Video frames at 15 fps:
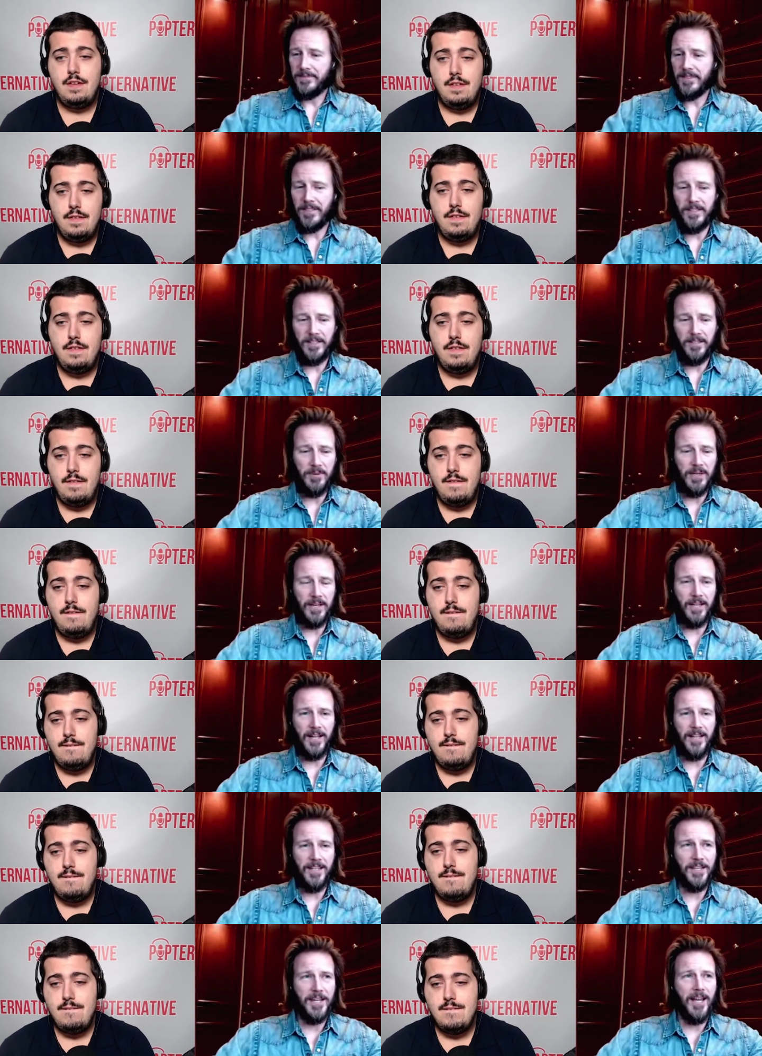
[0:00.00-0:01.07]
Speaker 1: uh, in,
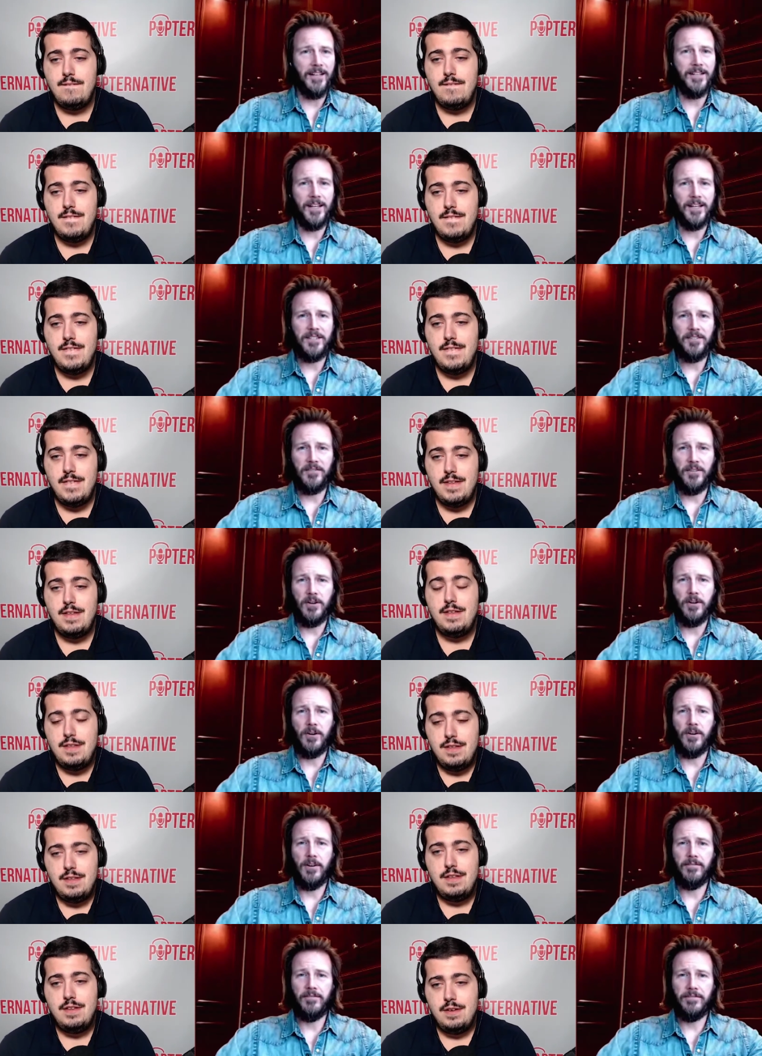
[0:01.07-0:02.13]
con in the context of the
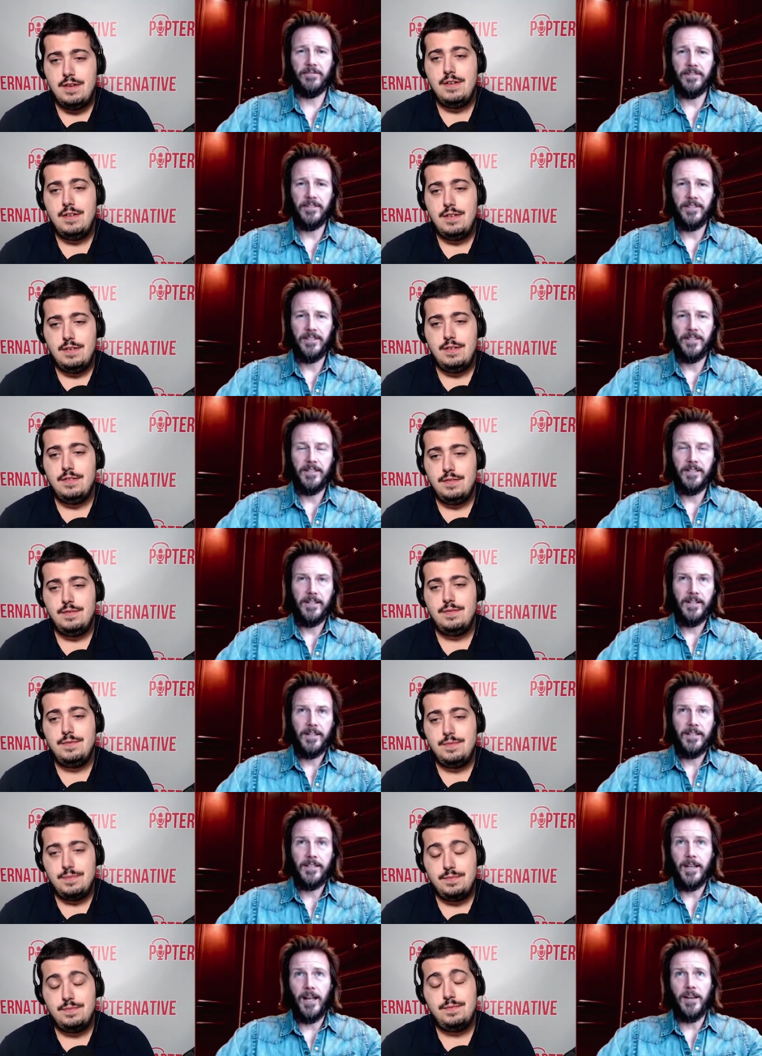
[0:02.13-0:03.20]
horror of
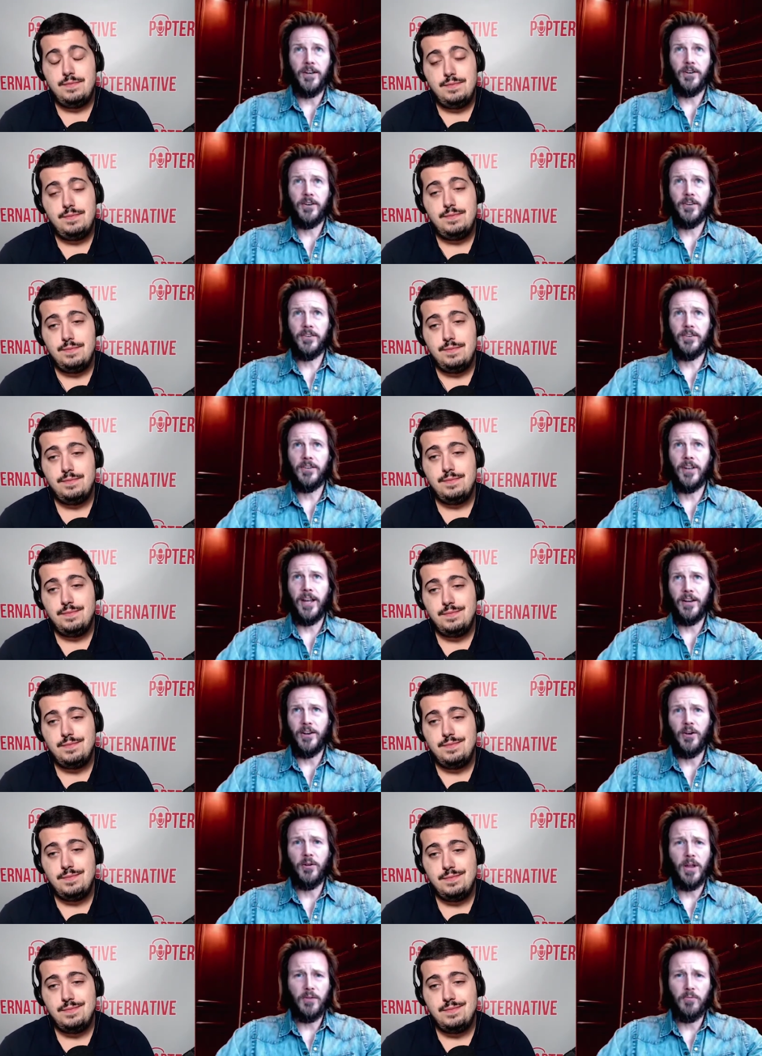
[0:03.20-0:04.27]
not, not
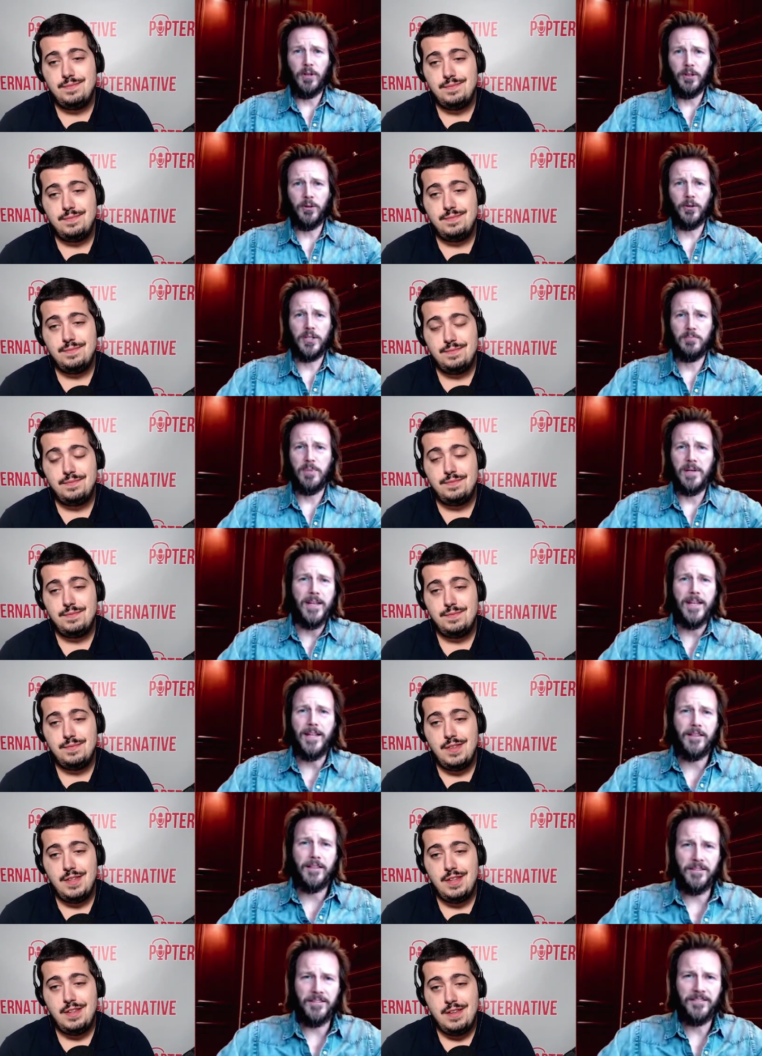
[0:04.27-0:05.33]
knowing what lurks
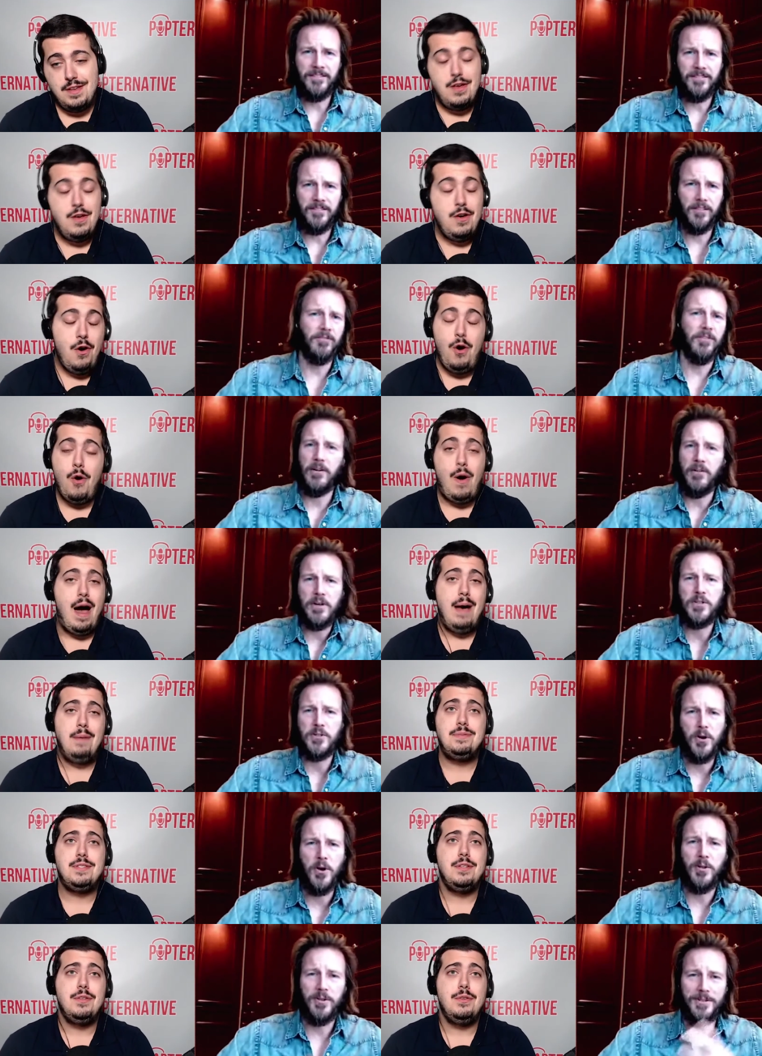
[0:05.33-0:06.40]
beneath
Speaker 2: your oh, very
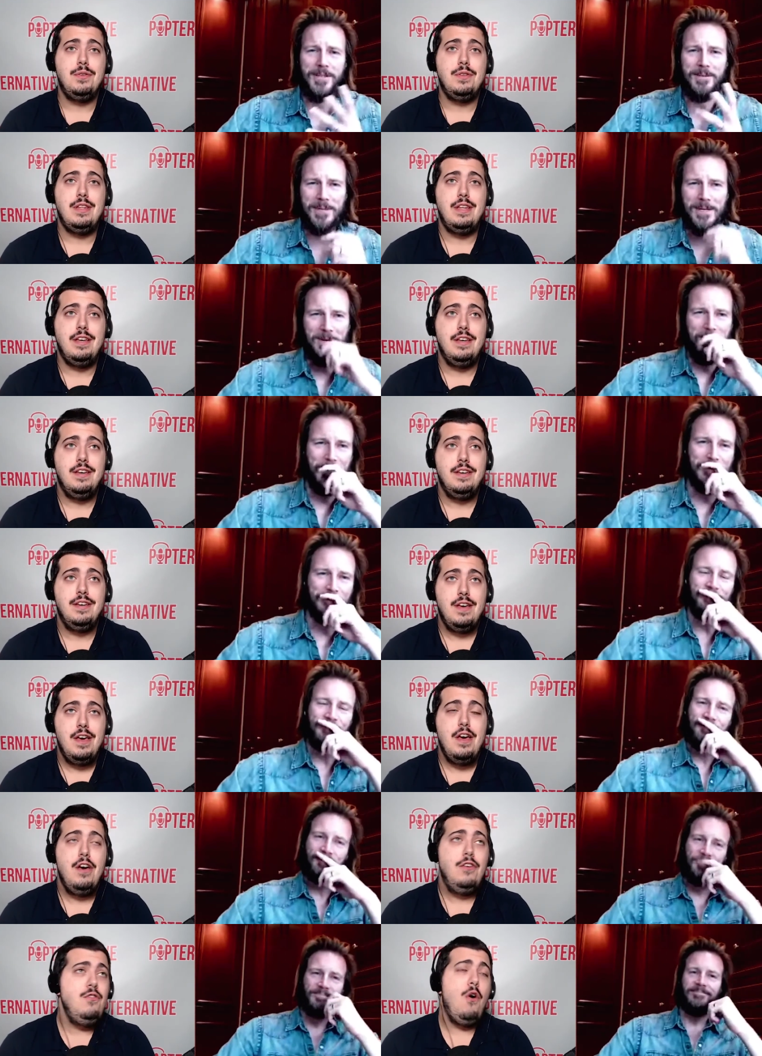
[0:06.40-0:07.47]
soul. So, you know what I mean?
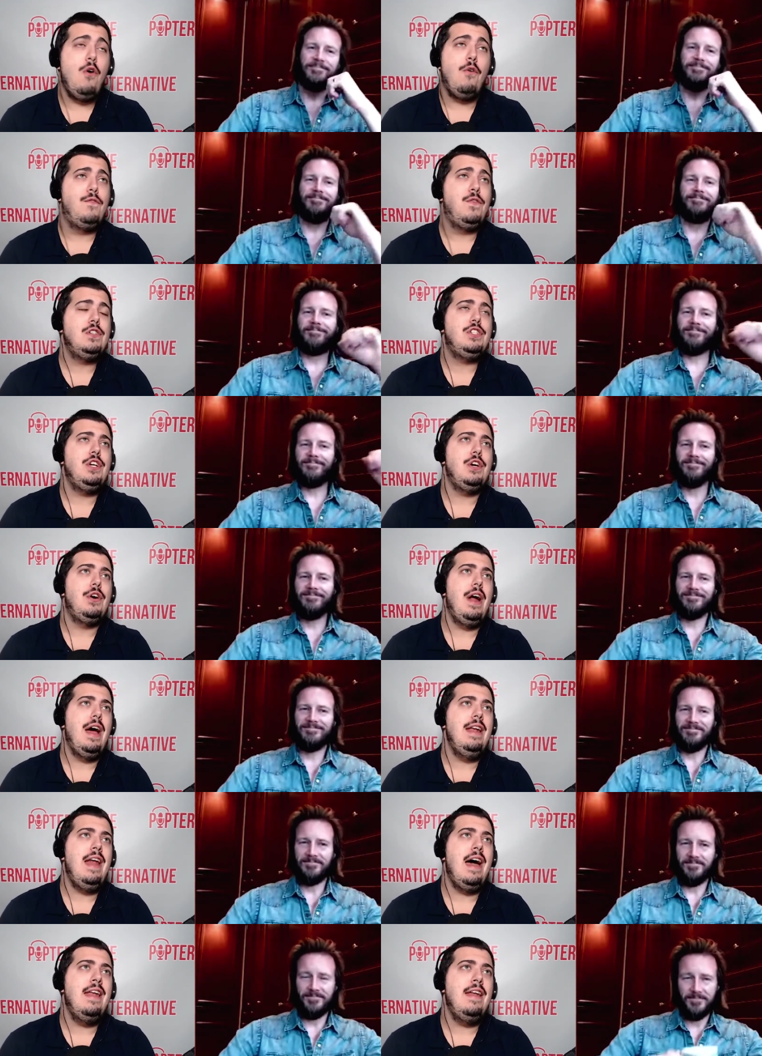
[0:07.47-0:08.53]
No, for sure.
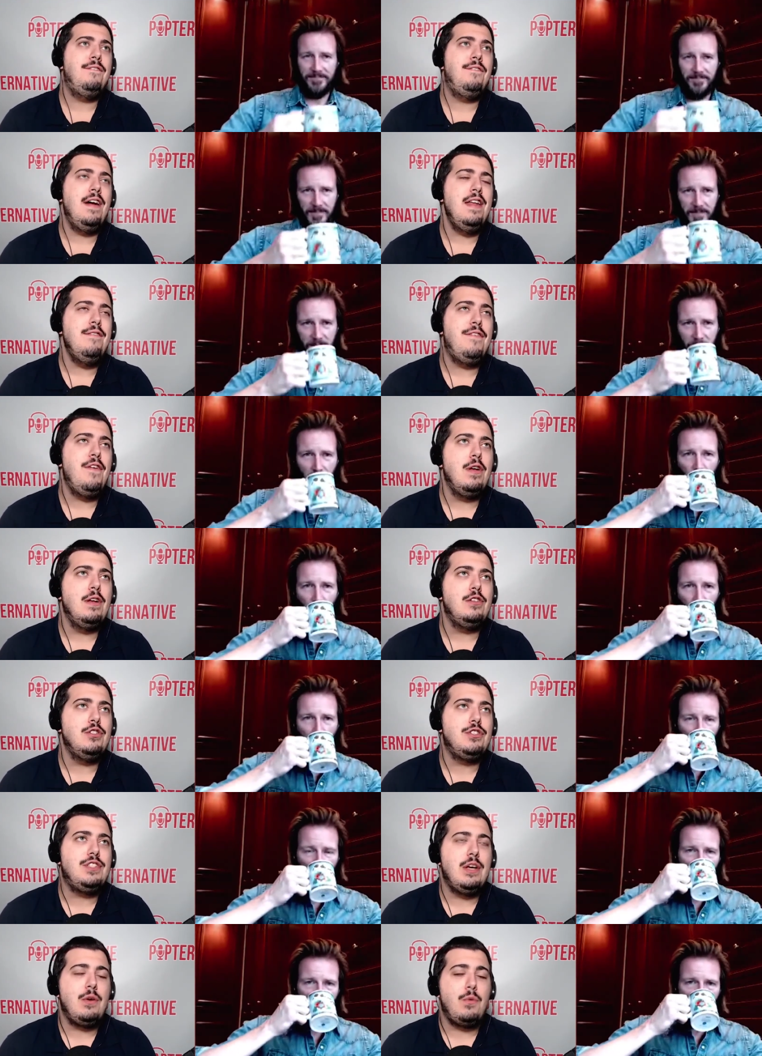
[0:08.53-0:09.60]
And and I find it very
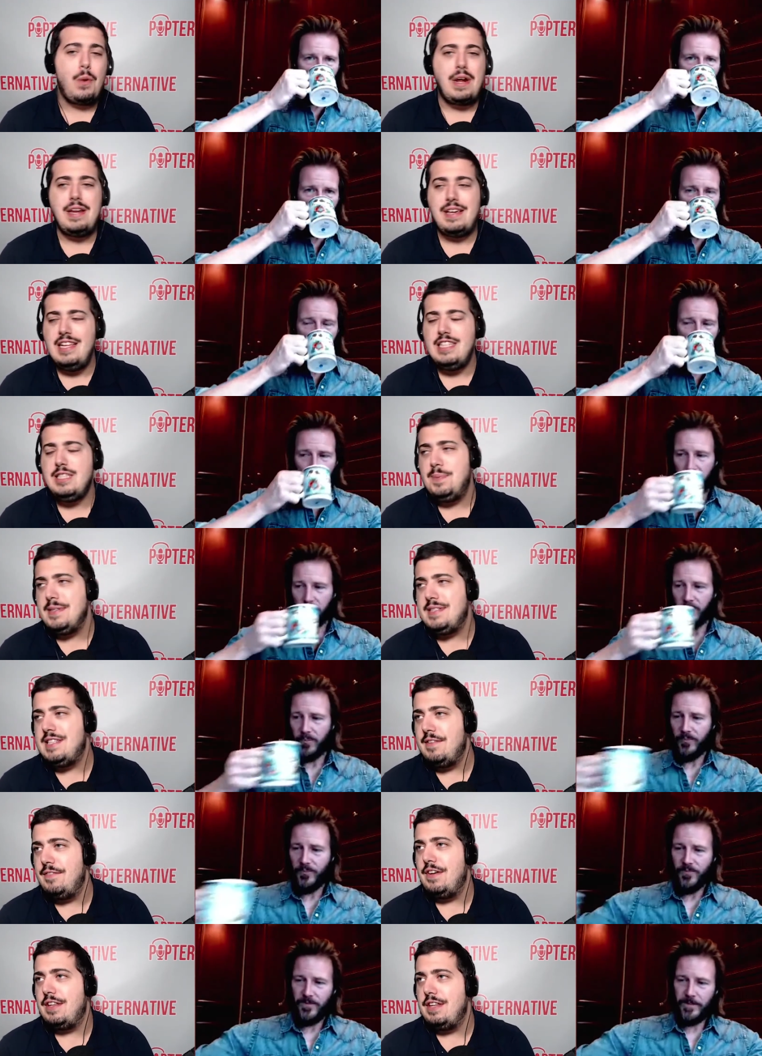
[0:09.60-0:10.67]
interesting. We're going to get
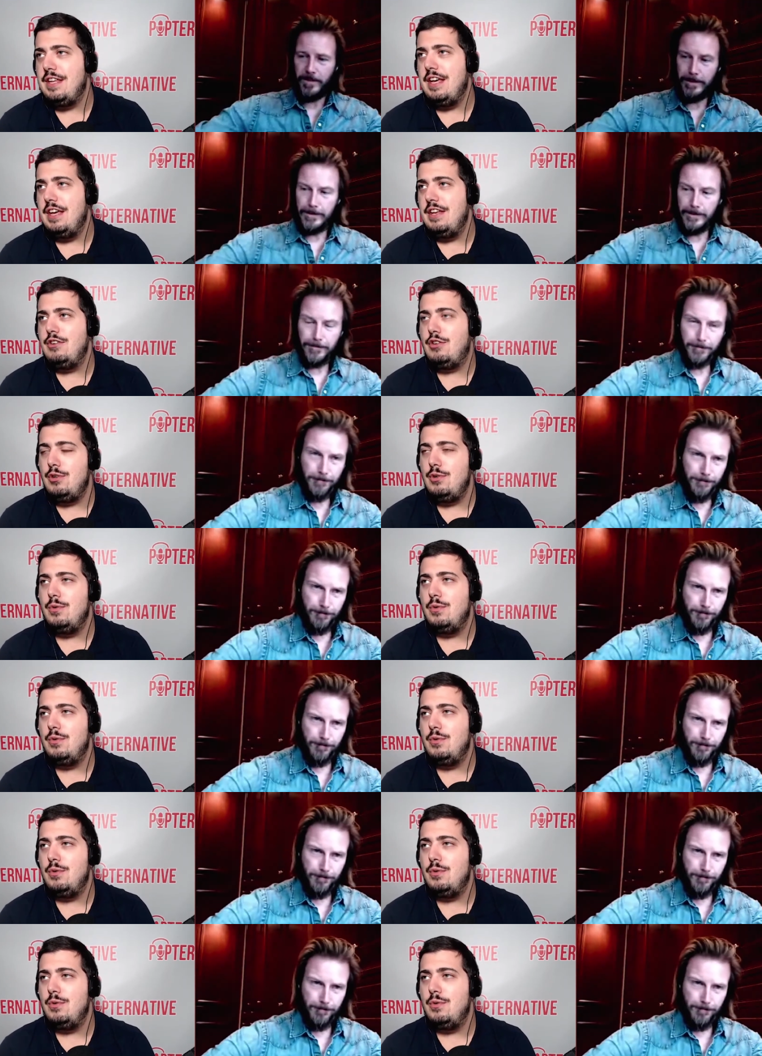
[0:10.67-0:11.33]
specifically into